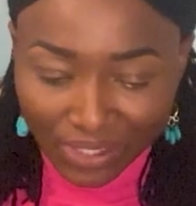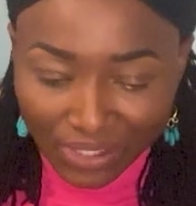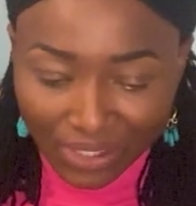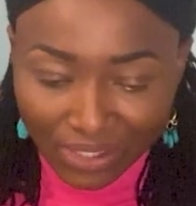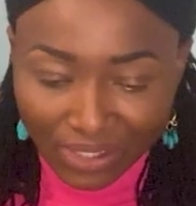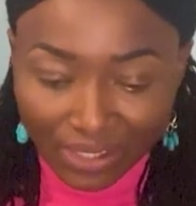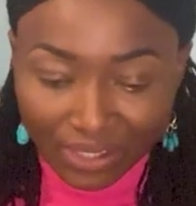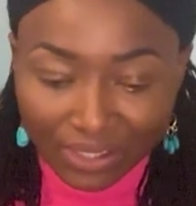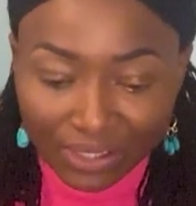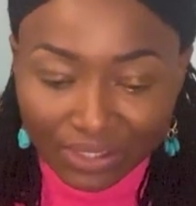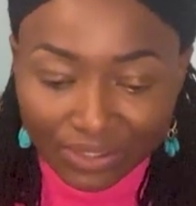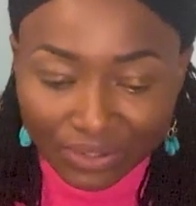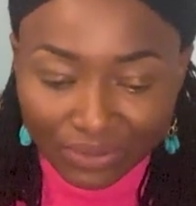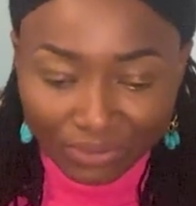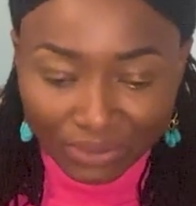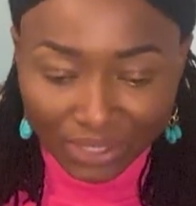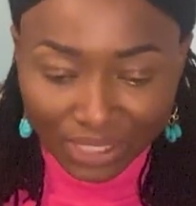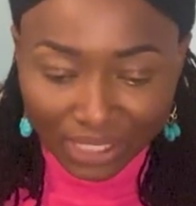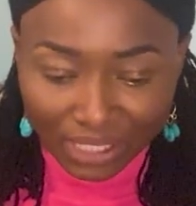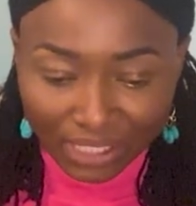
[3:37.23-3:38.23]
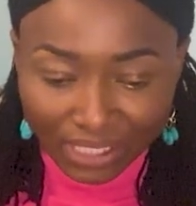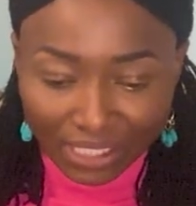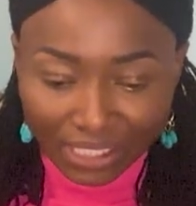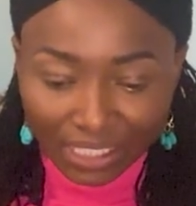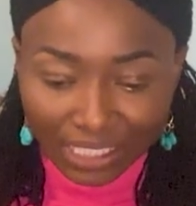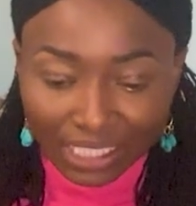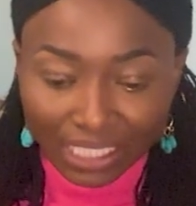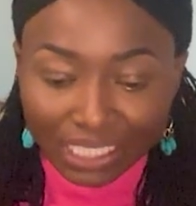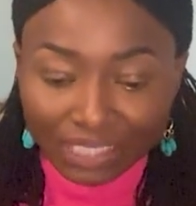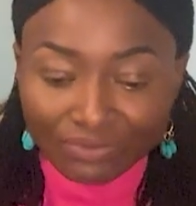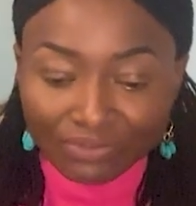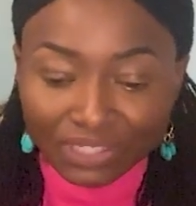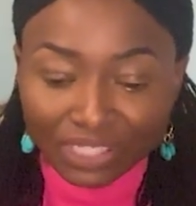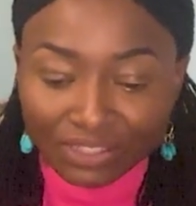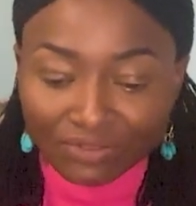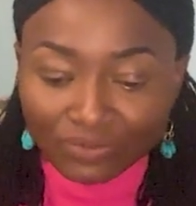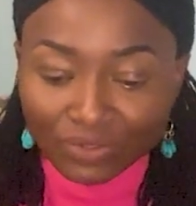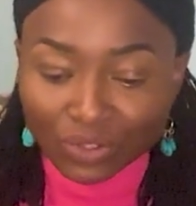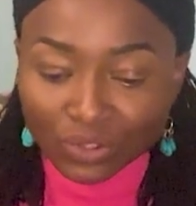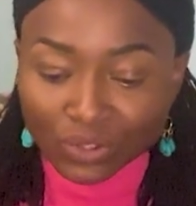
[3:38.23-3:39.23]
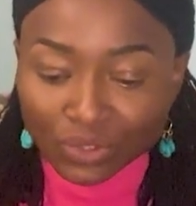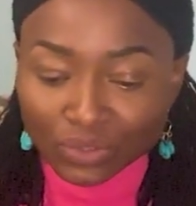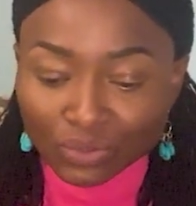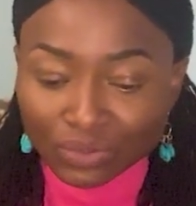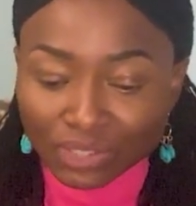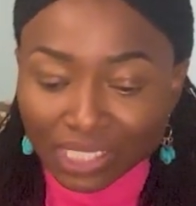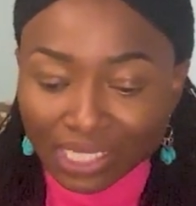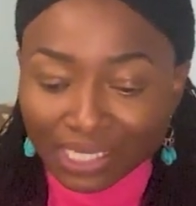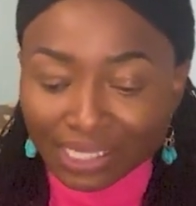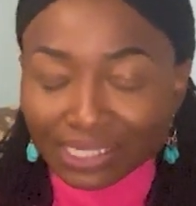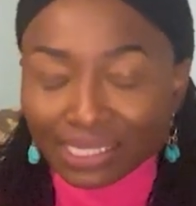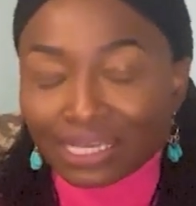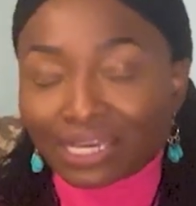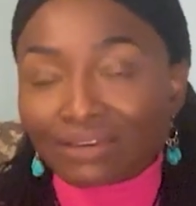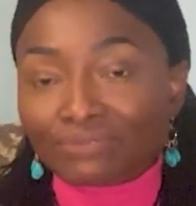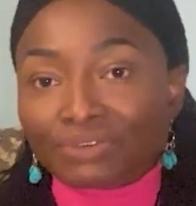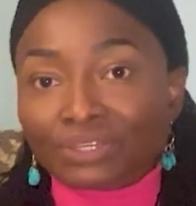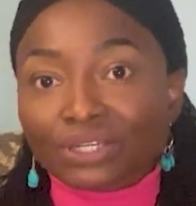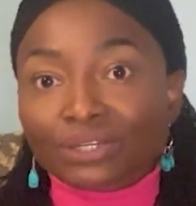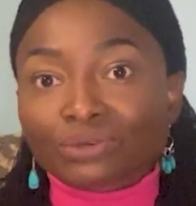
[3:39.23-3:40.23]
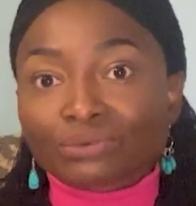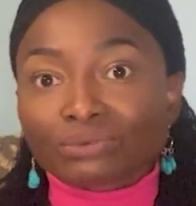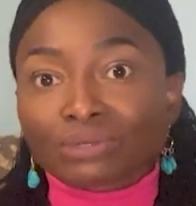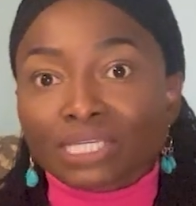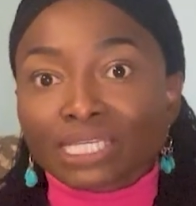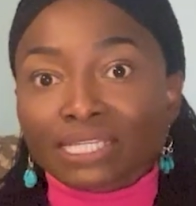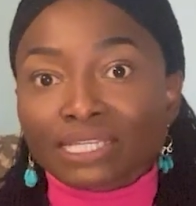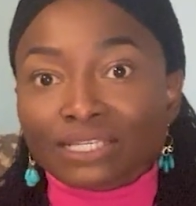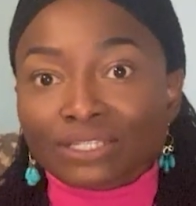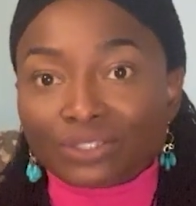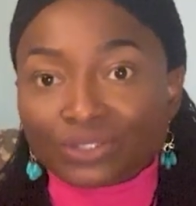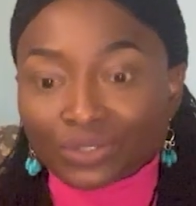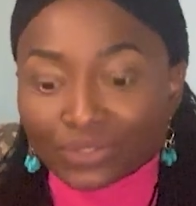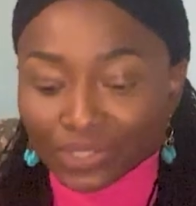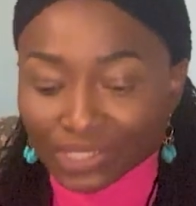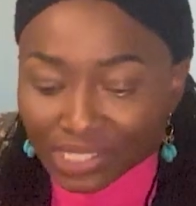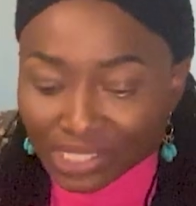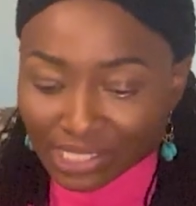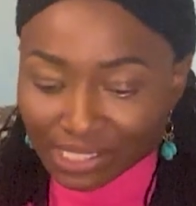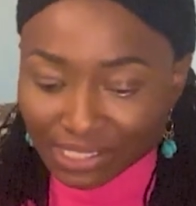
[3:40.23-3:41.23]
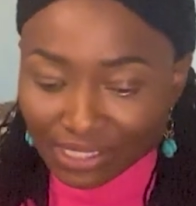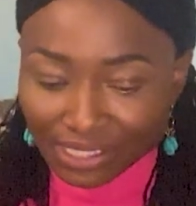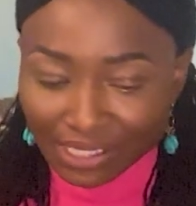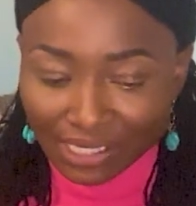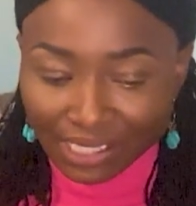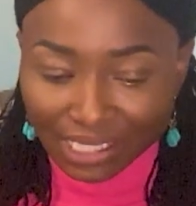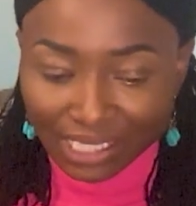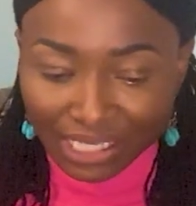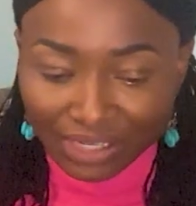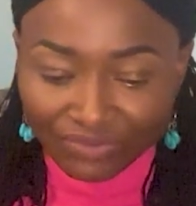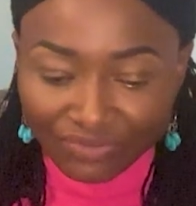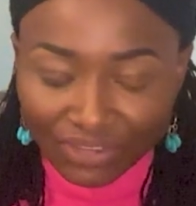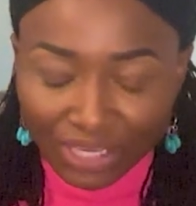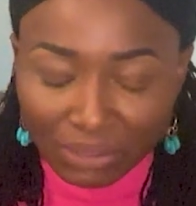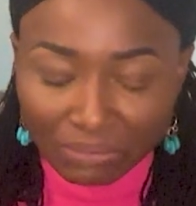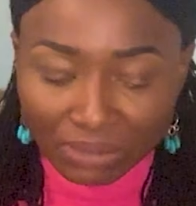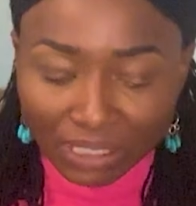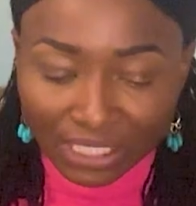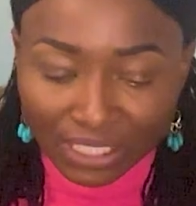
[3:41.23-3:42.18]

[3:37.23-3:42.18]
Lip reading: Another one, even if you do not have a great interest in family